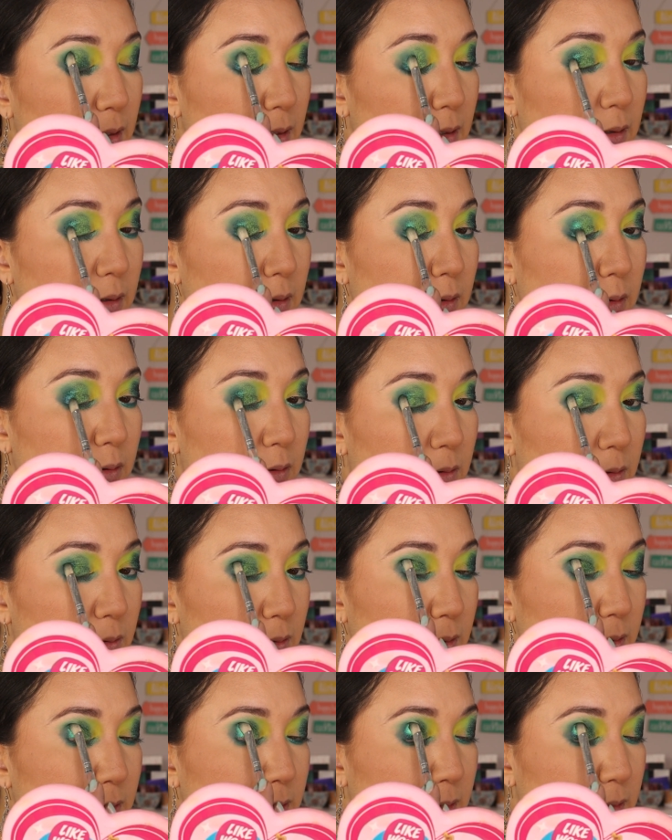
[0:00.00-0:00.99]
Oh,
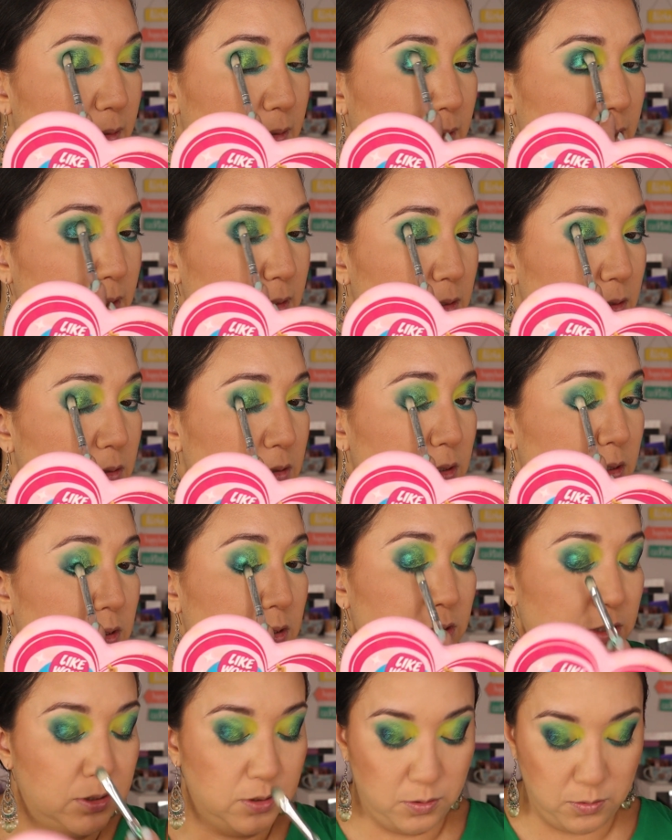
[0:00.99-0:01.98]
these are
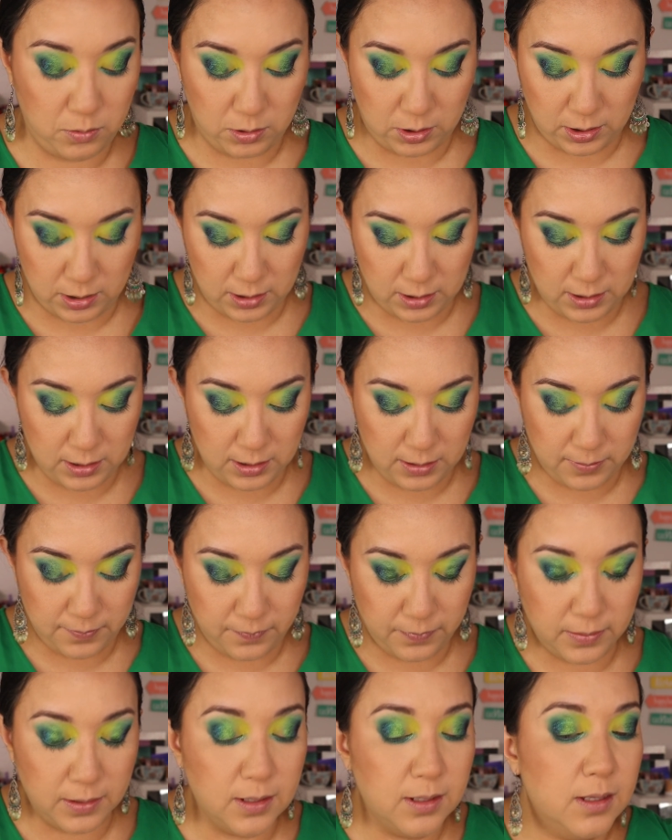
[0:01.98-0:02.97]
just so good
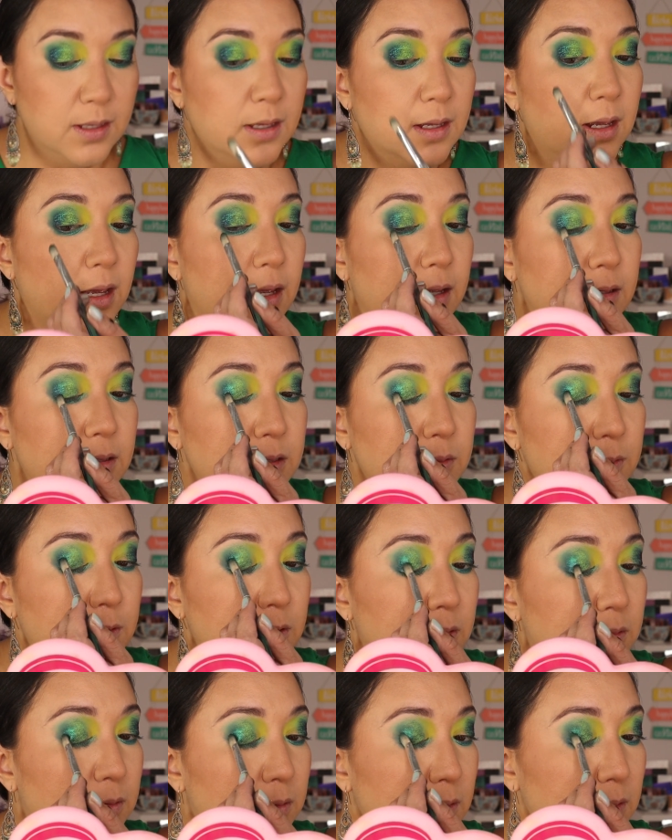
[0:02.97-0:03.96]
and
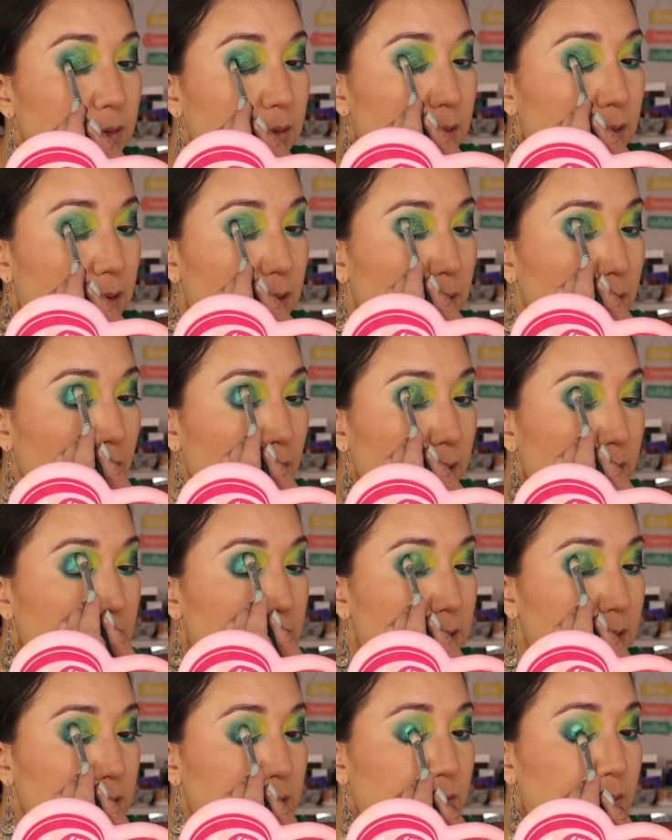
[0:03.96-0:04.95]
smooth. You
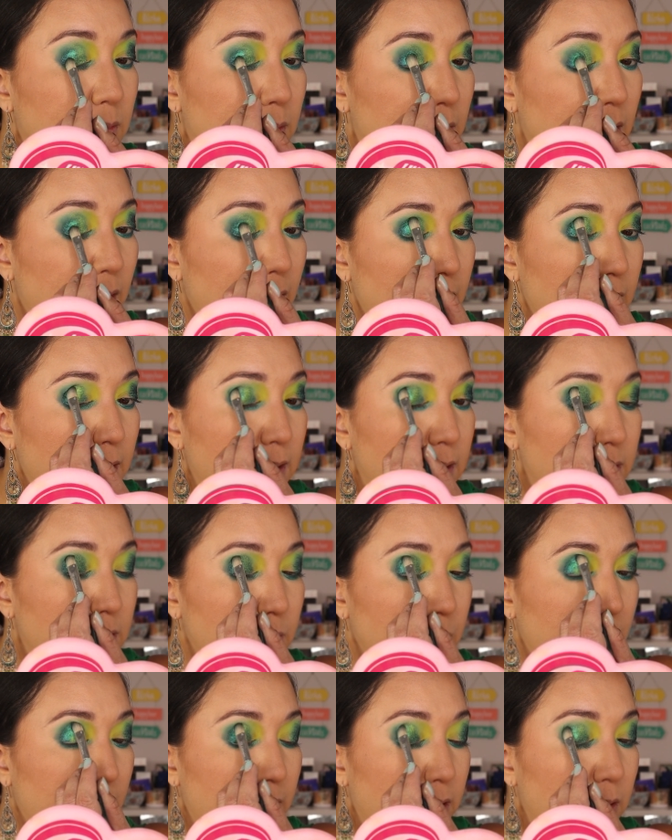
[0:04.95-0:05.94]
honestly do not need to
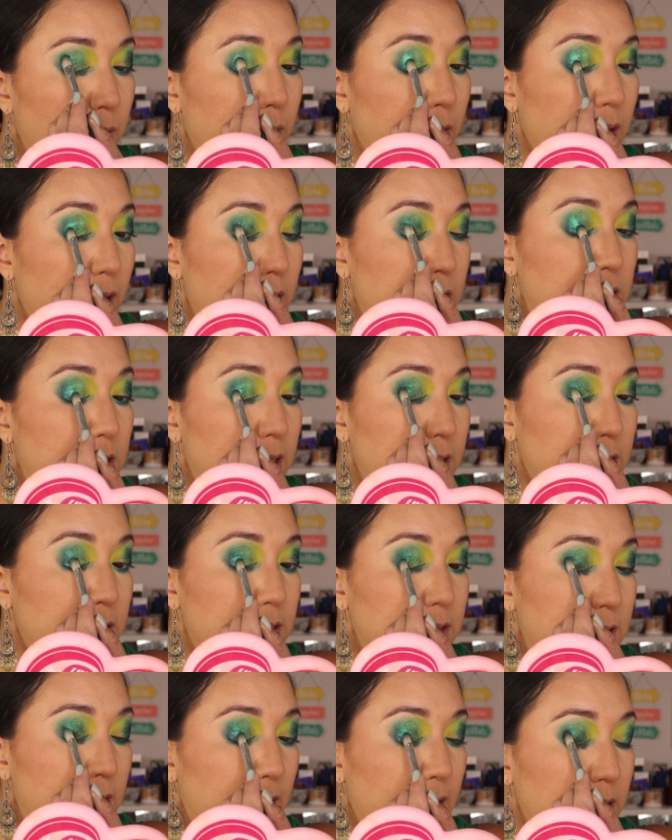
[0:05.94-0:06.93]
wet your brush. I
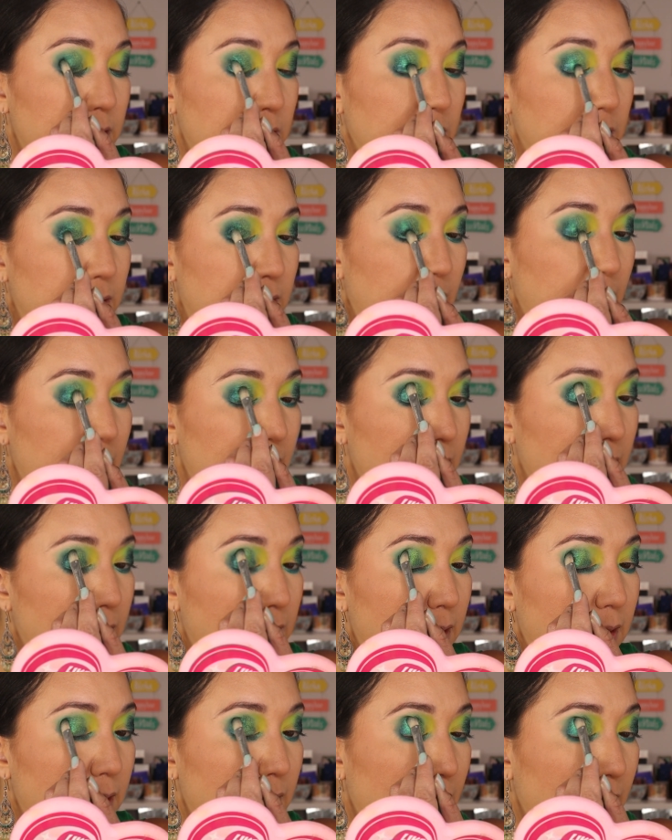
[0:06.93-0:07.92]
just like doing that
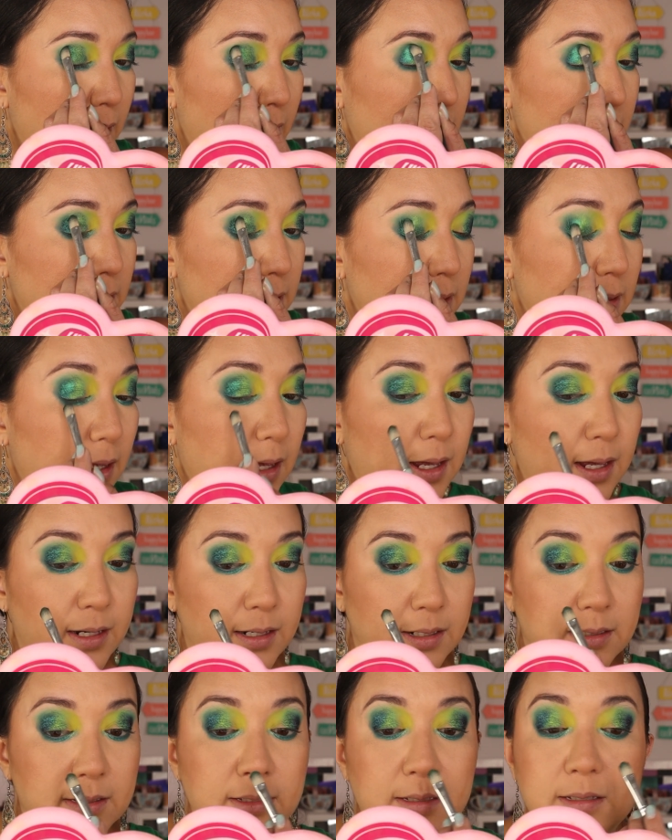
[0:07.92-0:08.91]
as an
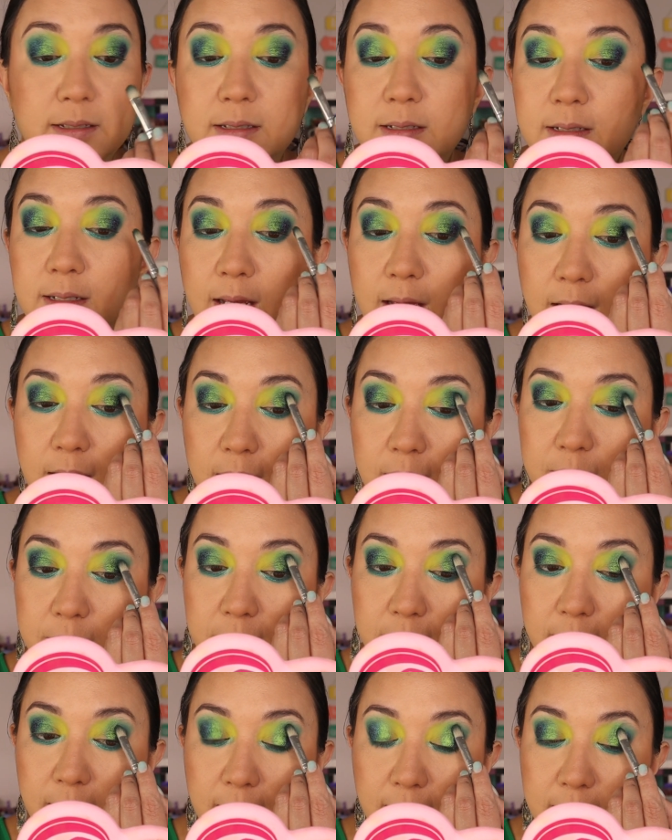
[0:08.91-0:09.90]
added step,
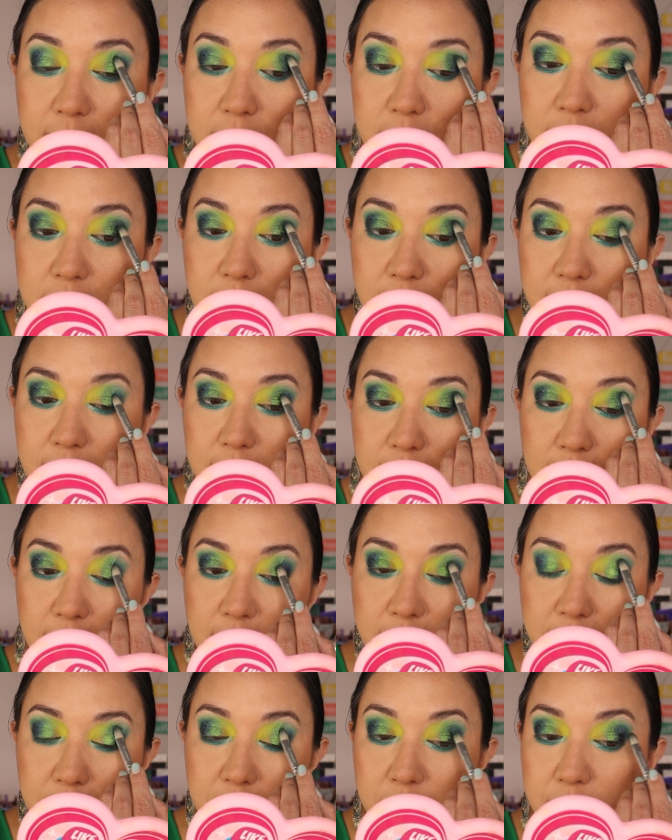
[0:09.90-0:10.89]
but yeah, I just needed a
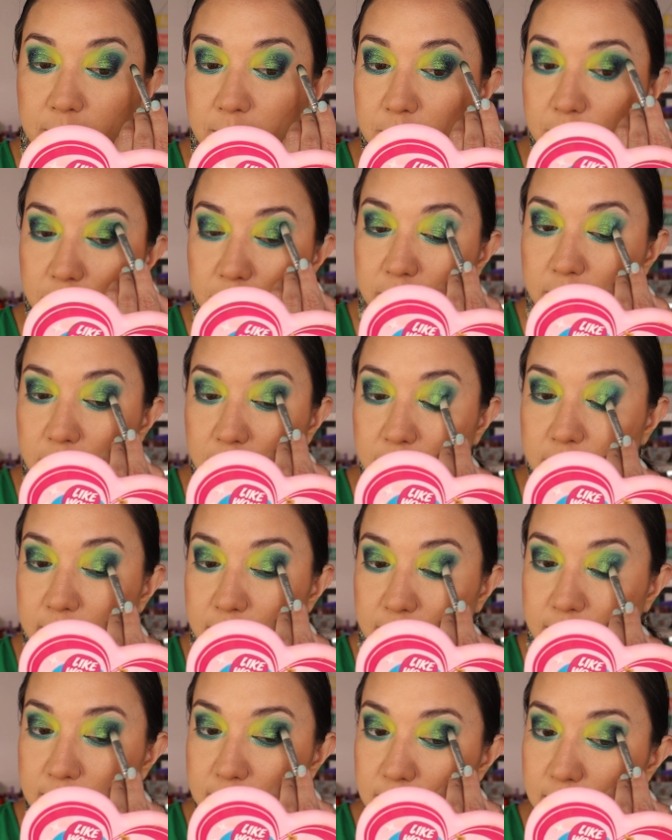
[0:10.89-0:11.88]
little bit more
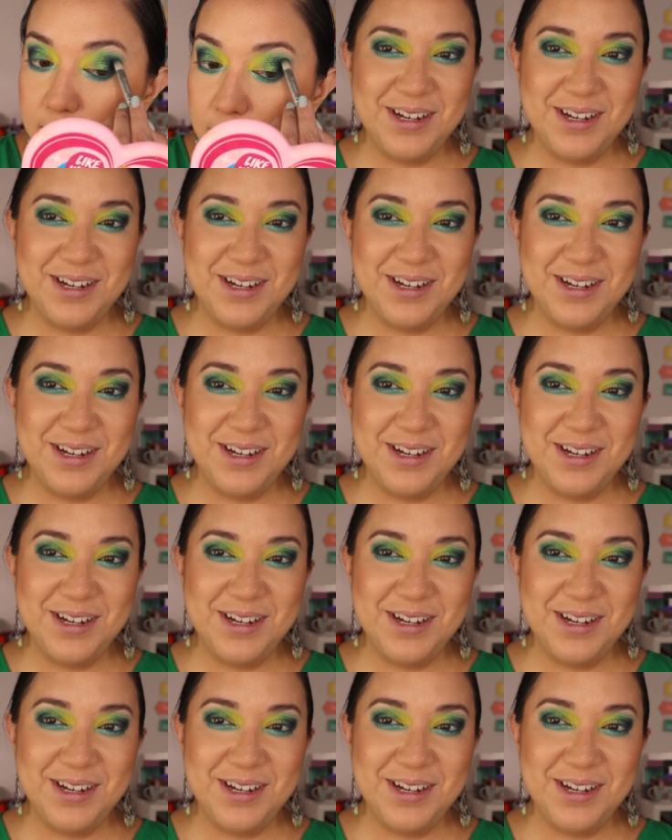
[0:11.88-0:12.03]
darkness.